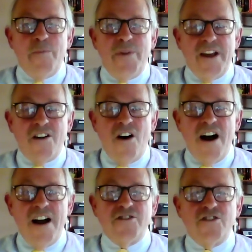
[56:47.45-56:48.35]

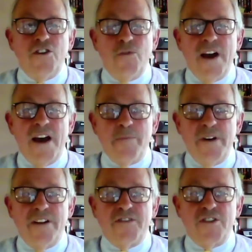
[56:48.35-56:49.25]
because you get a
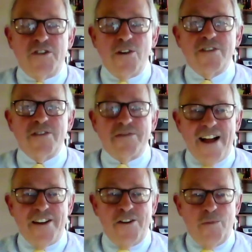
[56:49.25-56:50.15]
bit of deterrence
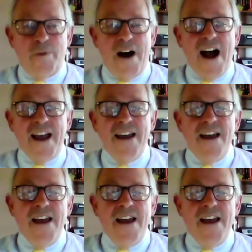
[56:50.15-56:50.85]
value by